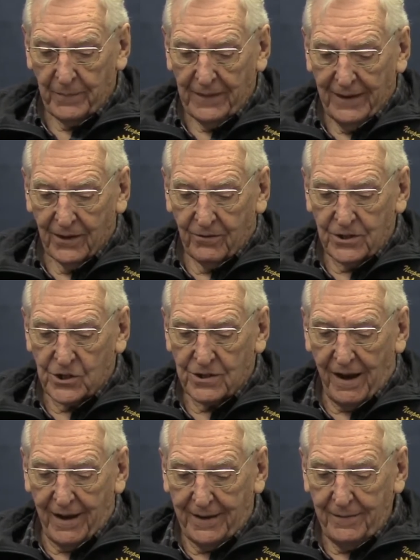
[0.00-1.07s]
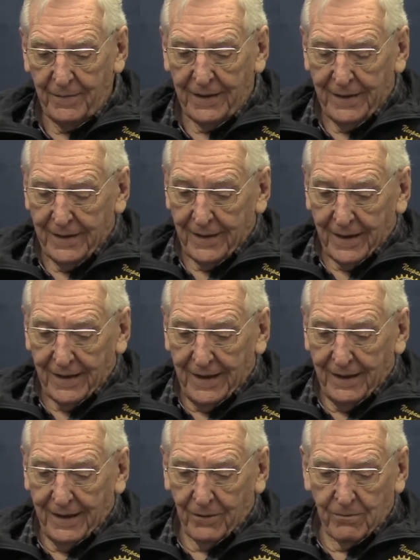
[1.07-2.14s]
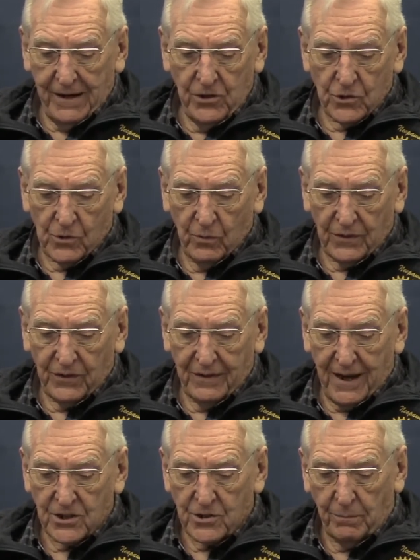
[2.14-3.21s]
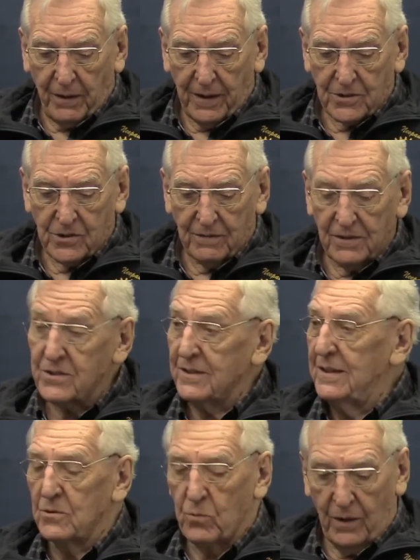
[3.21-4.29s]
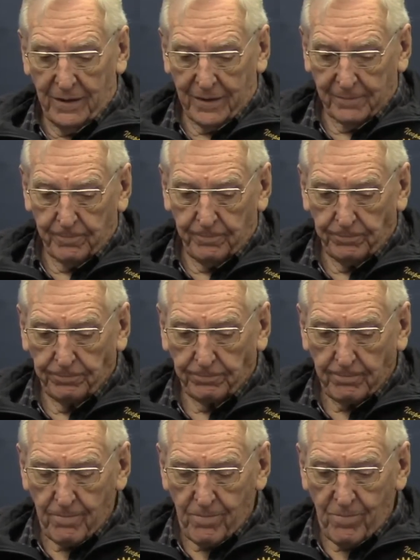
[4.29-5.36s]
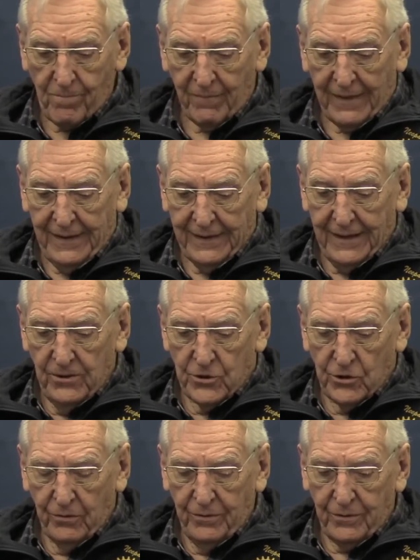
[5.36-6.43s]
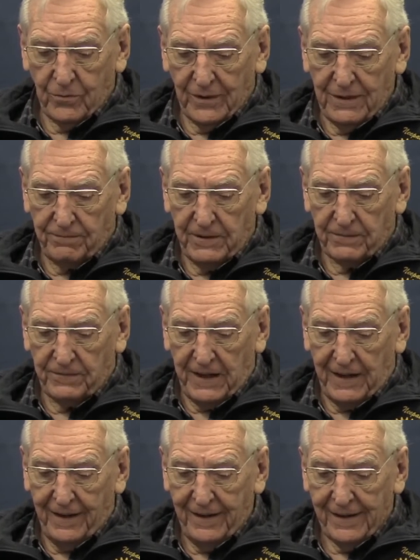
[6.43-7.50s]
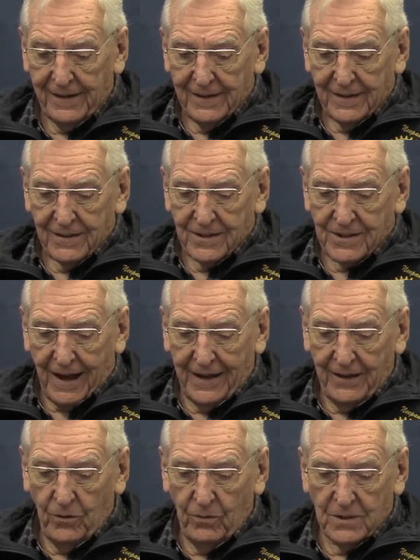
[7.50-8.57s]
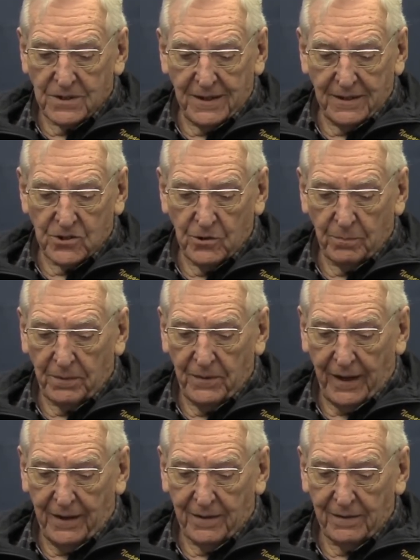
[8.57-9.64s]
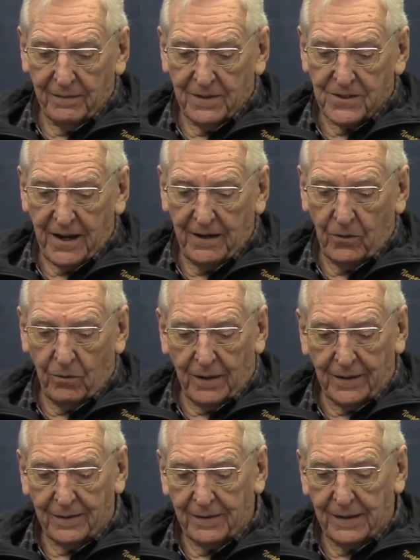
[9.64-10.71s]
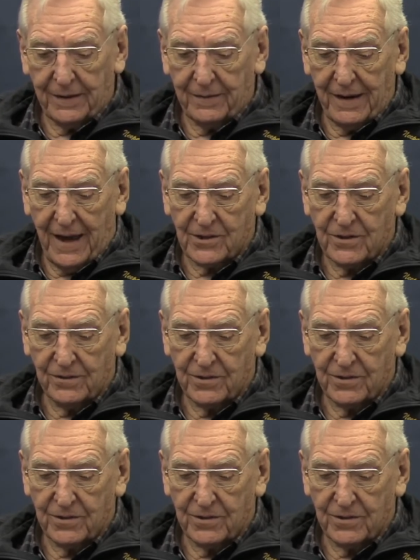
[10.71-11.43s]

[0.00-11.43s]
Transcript: Chris Stein, a ranger with the National Park Service, is one of them. In June 2015, Stein, who was then superintendent of the St. Croix National